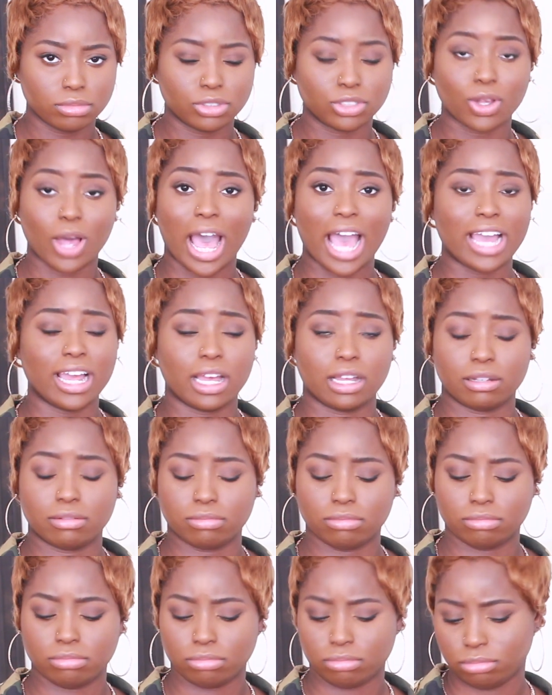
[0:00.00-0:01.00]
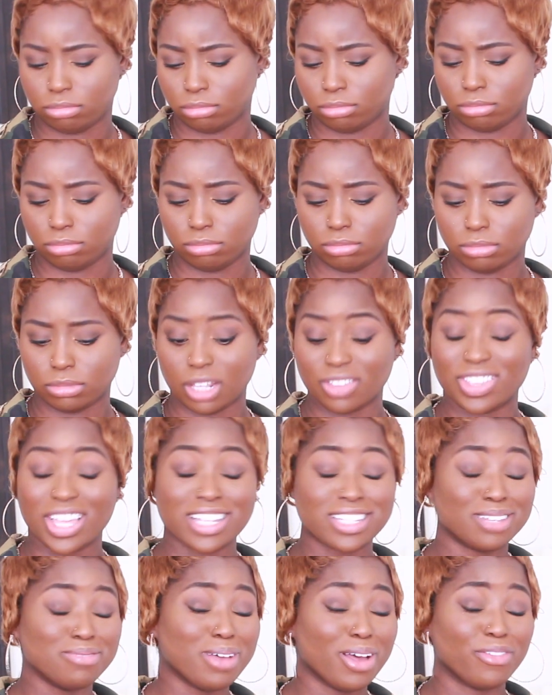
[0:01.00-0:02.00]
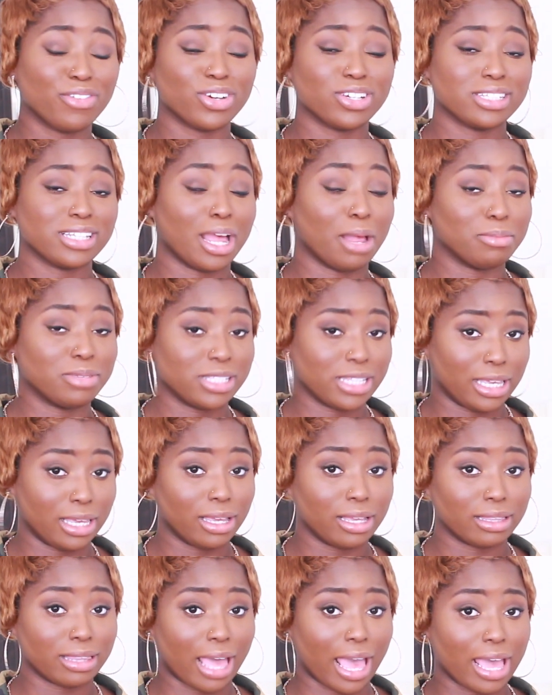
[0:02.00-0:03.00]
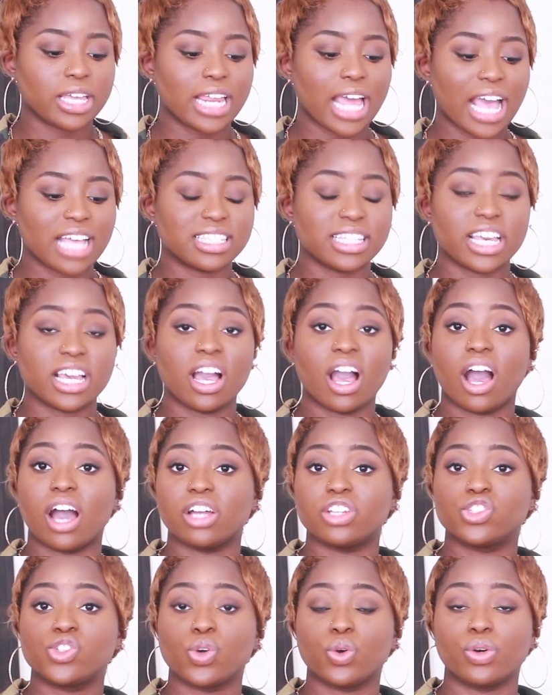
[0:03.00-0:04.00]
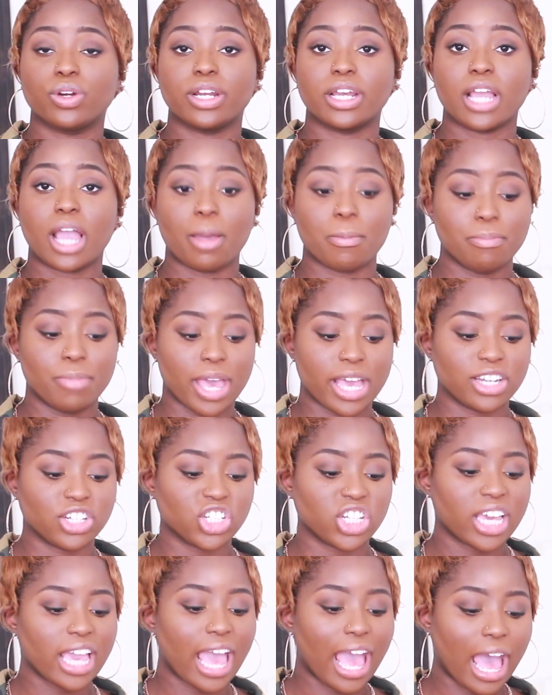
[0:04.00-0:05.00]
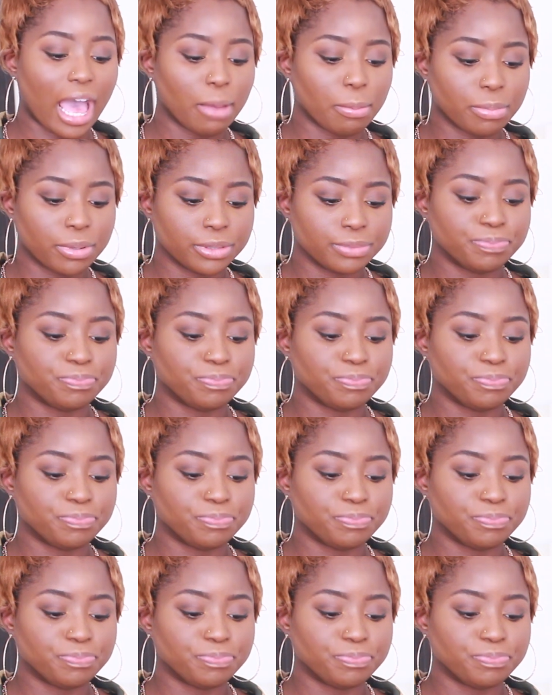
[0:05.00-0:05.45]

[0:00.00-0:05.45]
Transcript: So I, that's my first time seeing that. It has a contouring mesh cap.